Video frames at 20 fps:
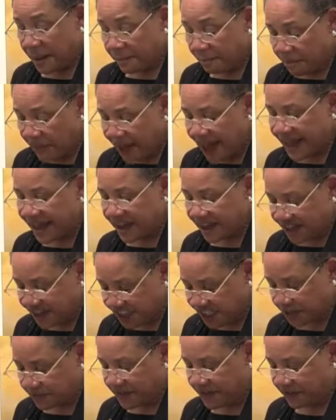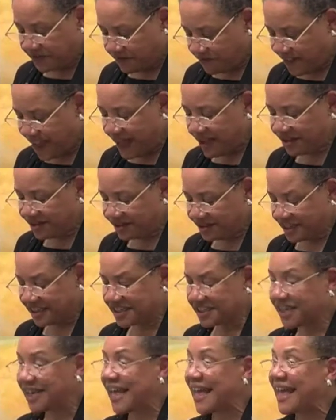My husband found
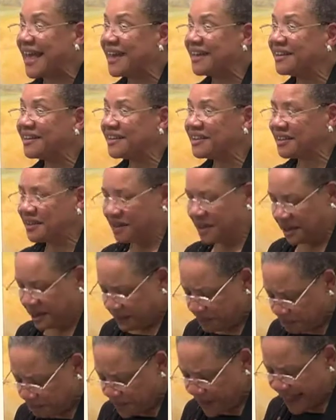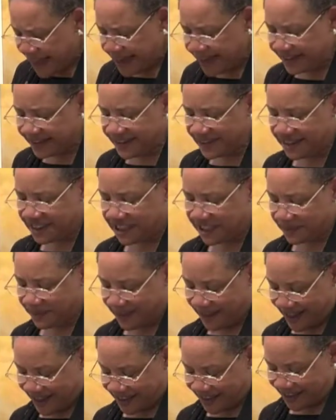this land, made this
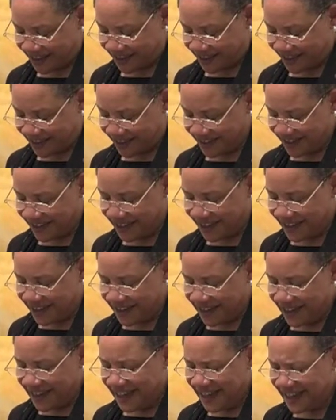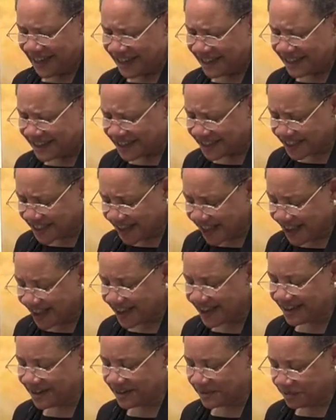space. He
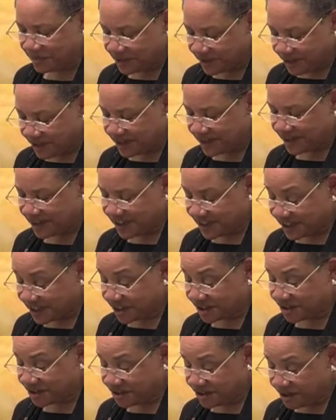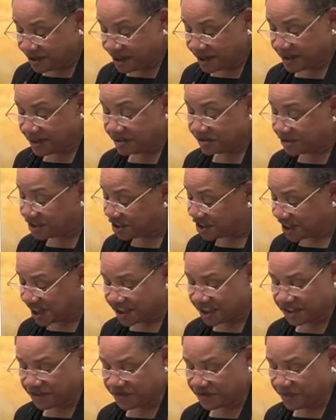designed and built this studio
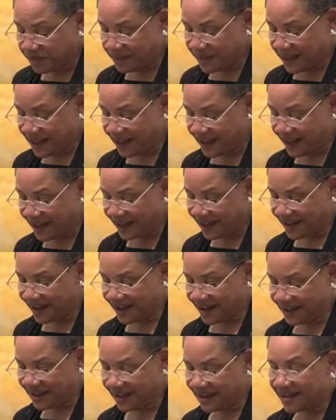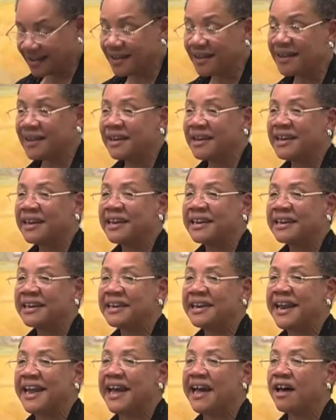just for me.
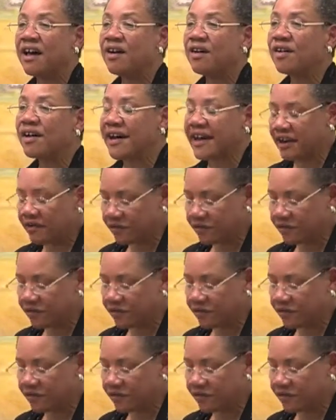Now I